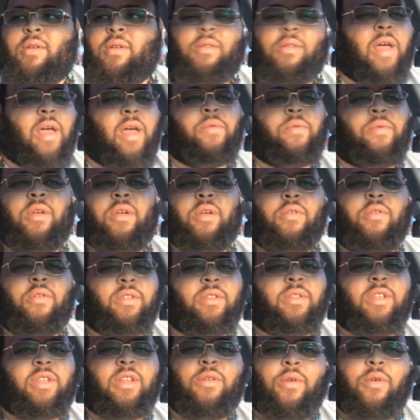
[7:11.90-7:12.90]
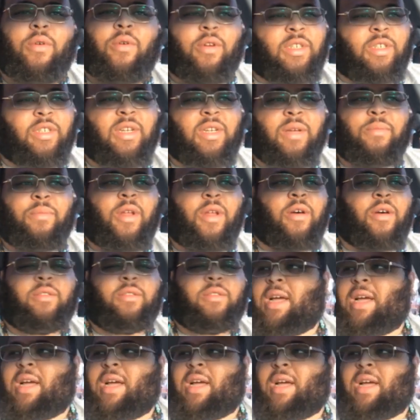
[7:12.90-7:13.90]
like when you go into the word gymnos,
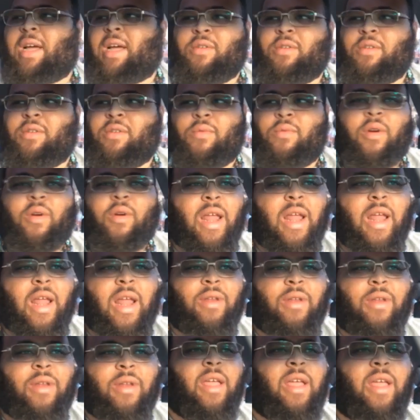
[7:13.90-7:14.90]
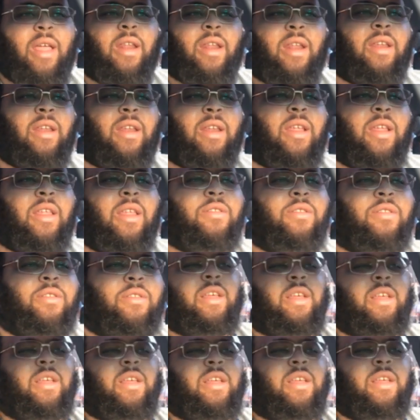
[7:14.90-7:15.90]
they was out there working out naked, and then you
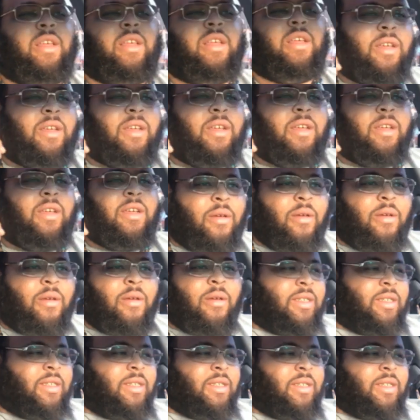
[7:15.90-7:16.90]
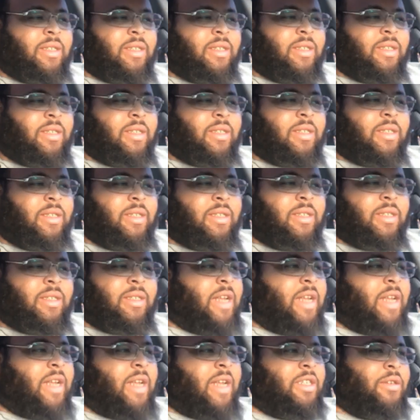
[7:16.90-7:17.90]
see these busts, these
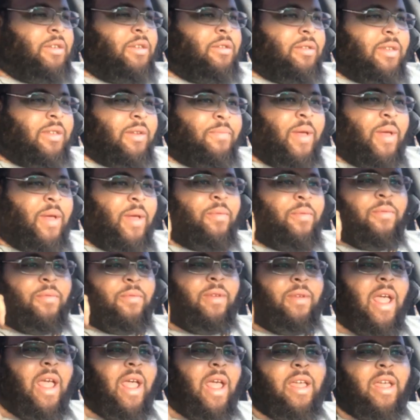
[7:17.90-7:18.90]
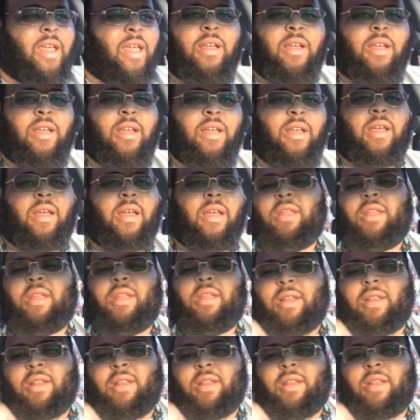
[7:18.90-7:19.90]
statues of people naked, and then
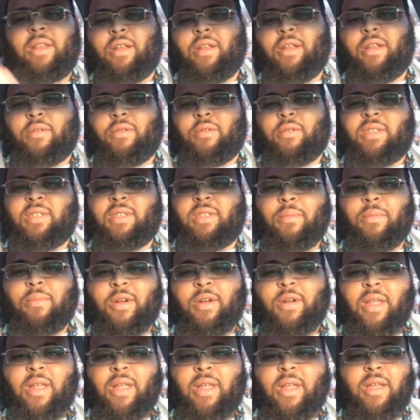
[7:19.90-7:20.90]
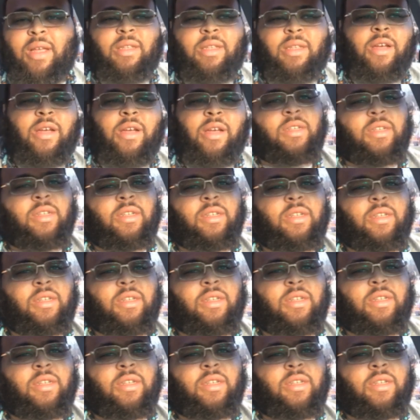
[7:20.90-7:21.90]
you get similar things here where
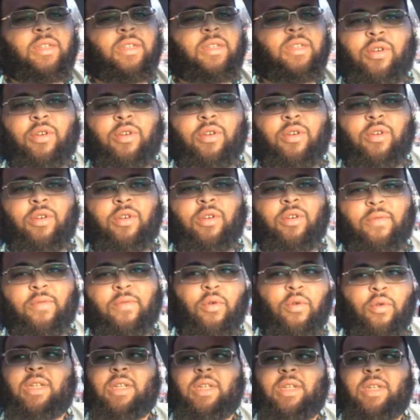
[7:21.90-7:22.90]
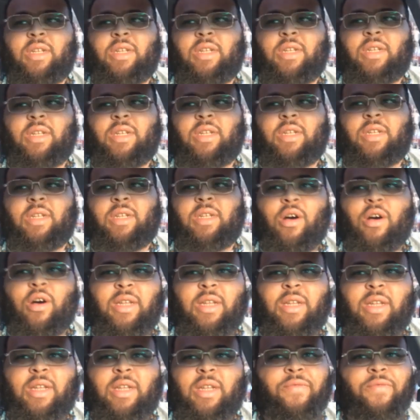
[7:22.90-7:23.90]
there's this culture of orgies and just all
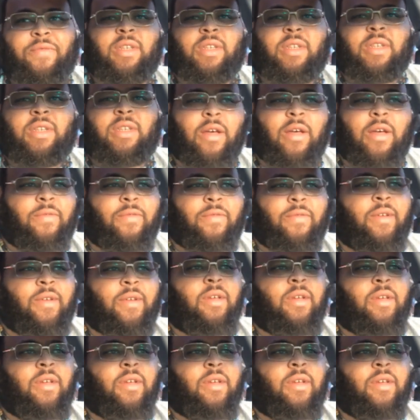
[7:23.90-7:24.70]
this different stuff,